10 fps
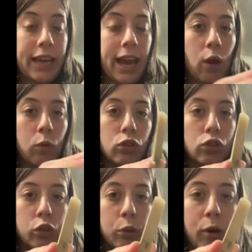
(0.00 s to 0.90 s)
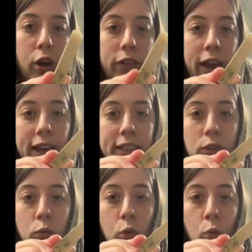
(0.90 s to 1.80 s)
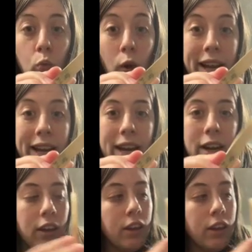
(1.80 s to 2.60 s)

out. So the part that has the writing,